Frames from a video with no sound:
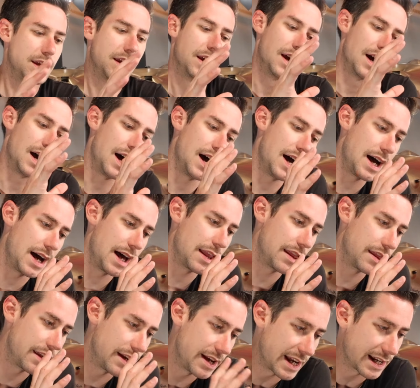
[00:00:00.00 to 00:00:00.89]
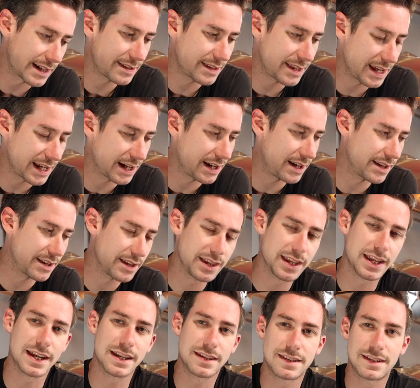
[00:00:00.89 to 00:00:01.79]
the next thing on the
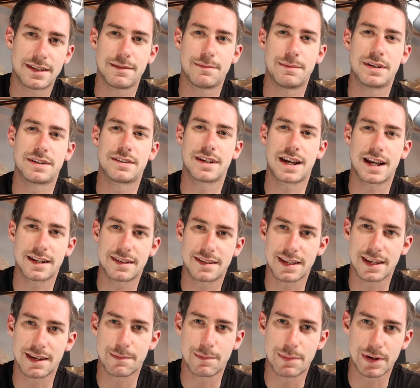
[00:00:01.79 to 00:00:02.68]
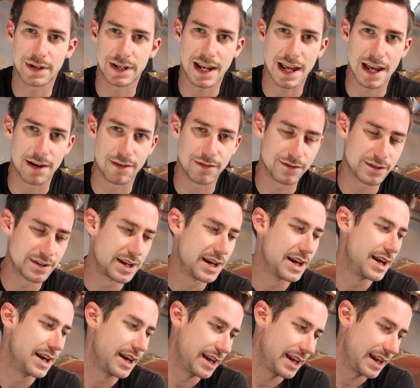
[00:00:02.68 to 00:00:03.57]
list, besides the input count,
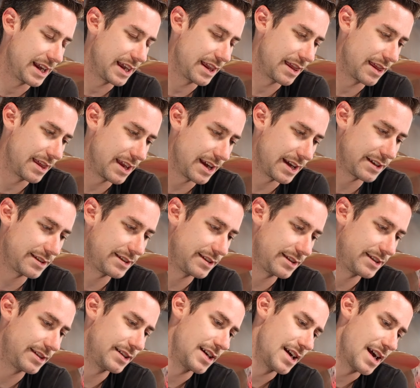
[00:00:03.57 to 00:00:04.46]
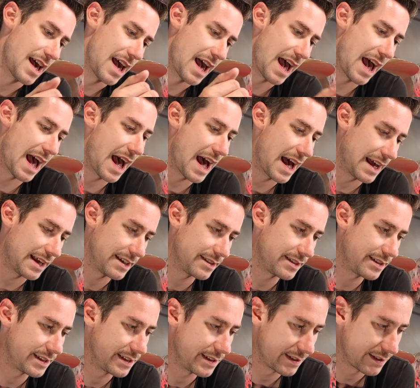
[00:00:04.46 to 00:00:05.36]
this
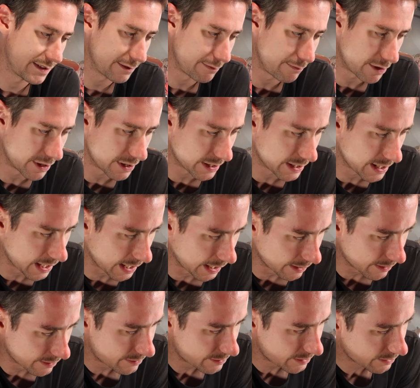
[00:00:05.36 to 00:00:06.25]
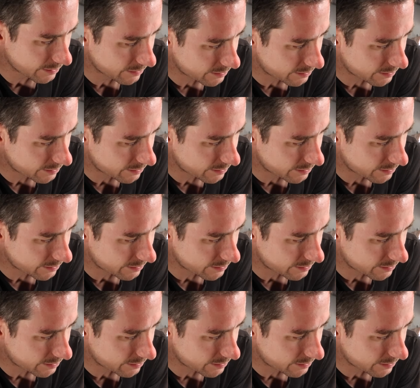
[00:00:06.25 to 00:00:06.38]
has smart gain. So you